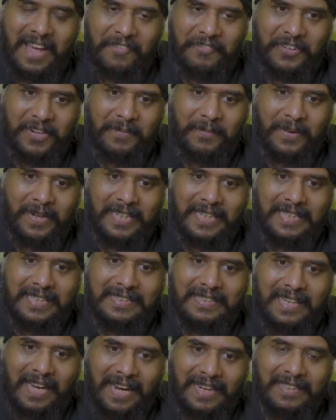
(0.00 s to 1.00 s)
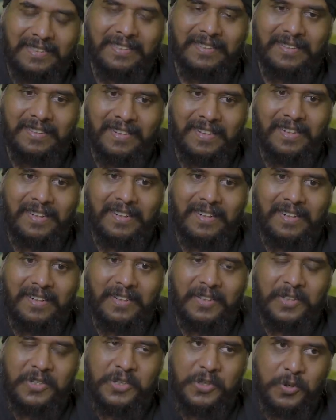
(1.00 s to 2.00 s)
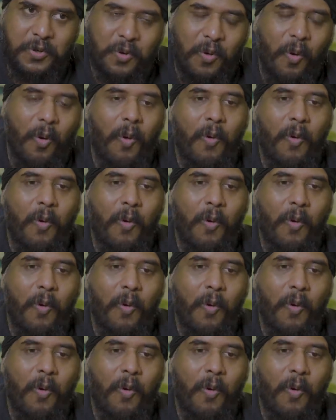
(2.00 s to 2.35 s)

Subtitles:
everybody that you